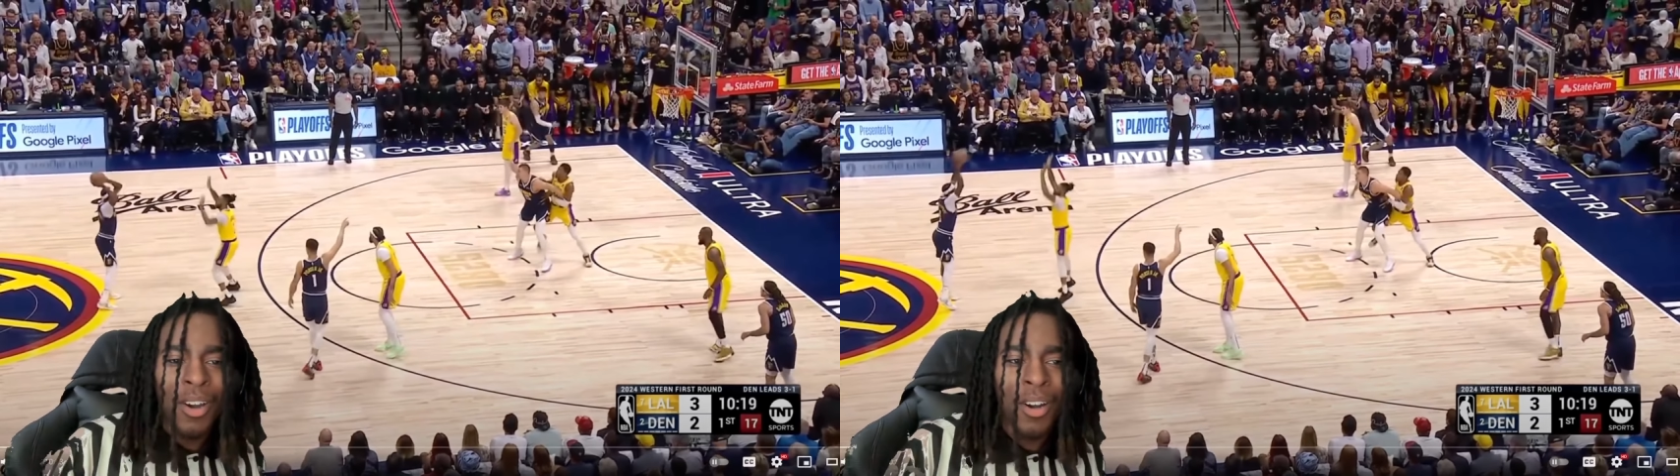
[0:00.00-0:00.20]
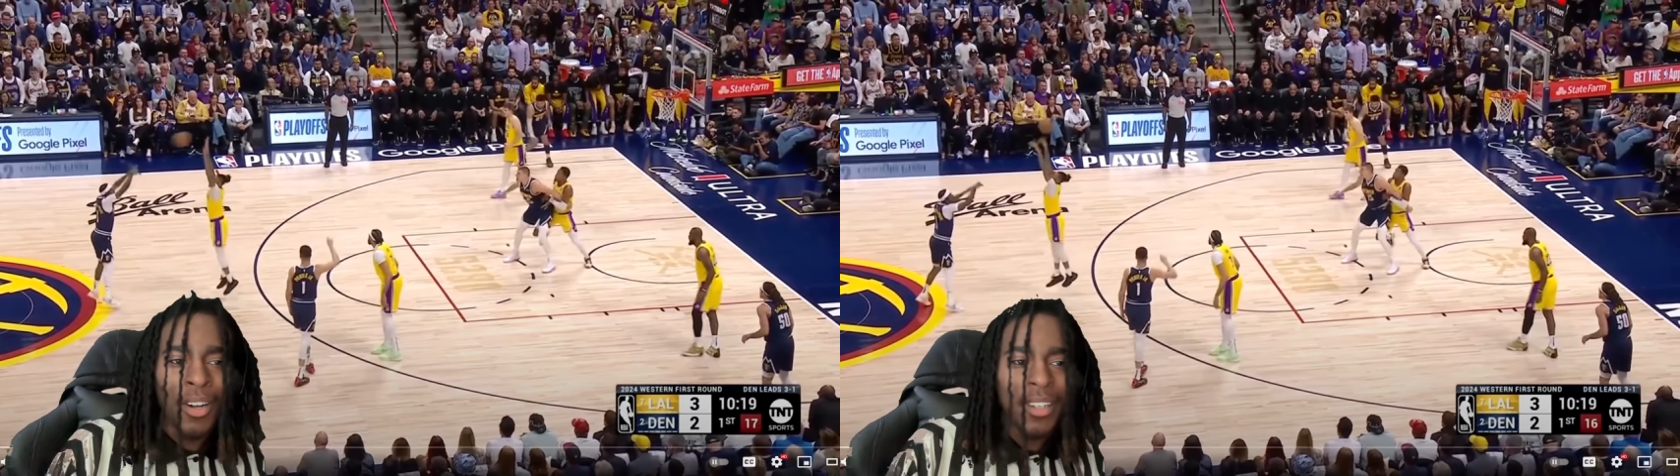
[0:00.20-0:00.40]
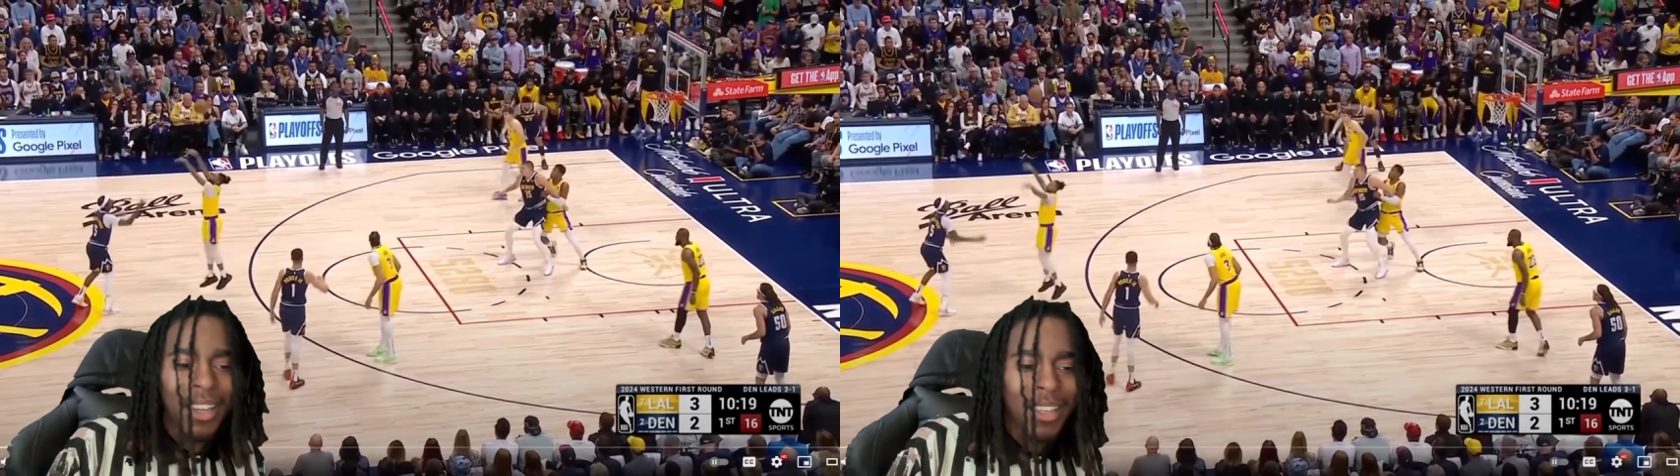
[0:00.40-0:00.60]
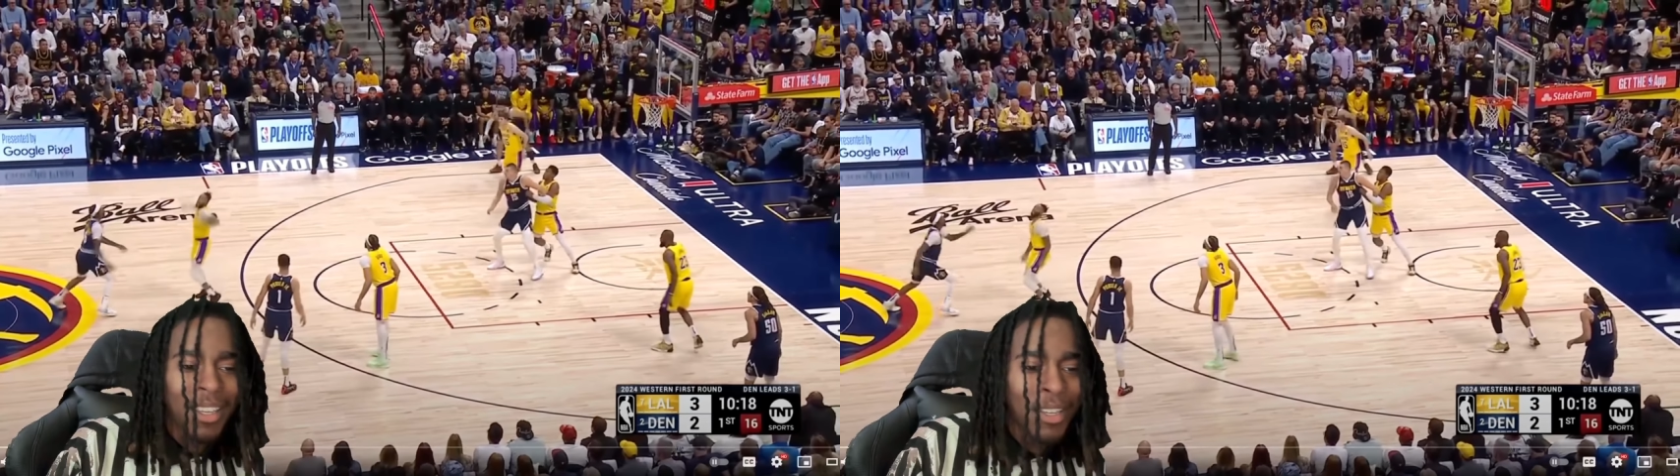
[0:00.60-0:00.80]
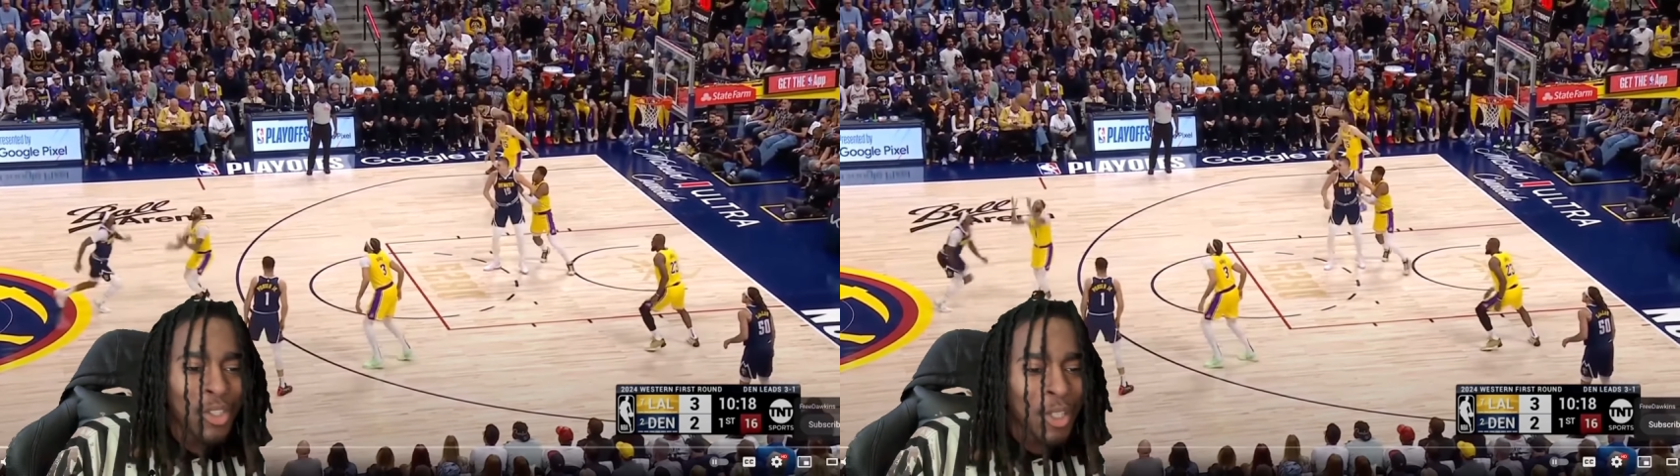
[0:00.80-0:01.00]
heard that,
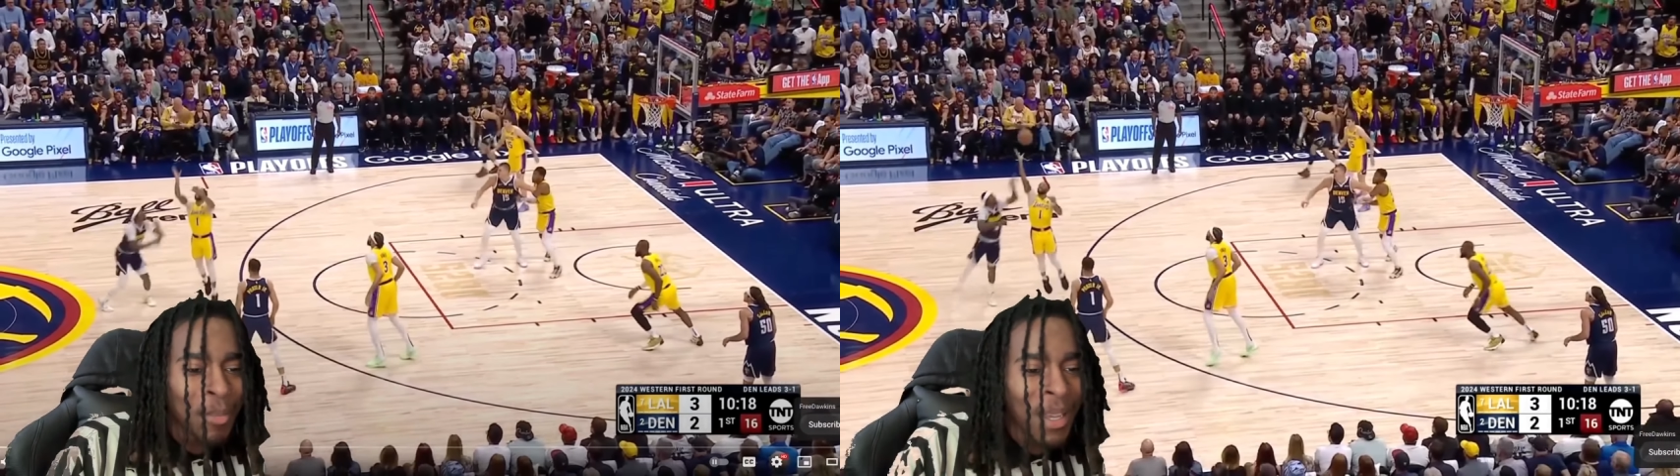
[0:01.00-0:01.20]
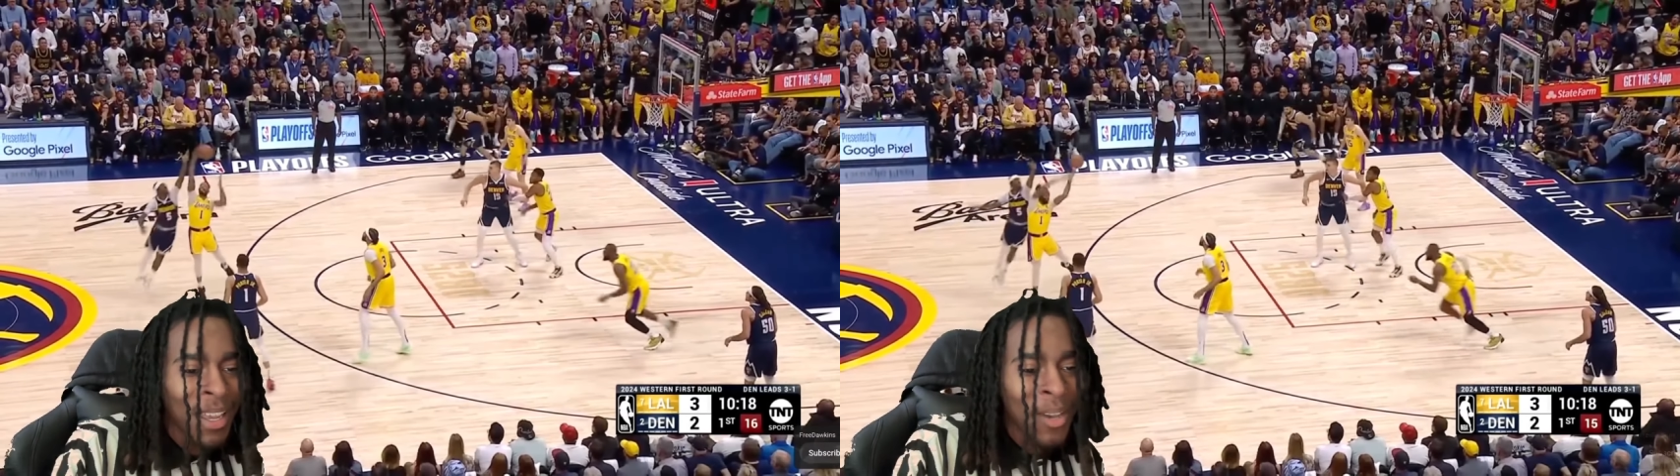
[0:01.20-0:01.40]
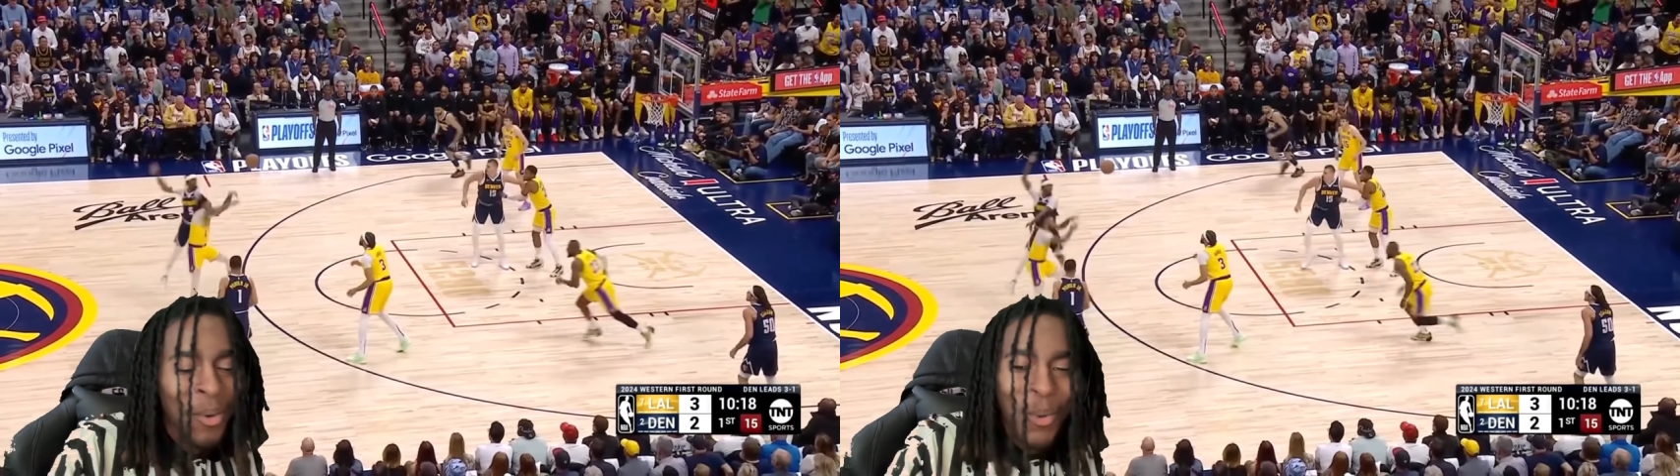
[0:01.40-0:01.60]
Kendrick, man?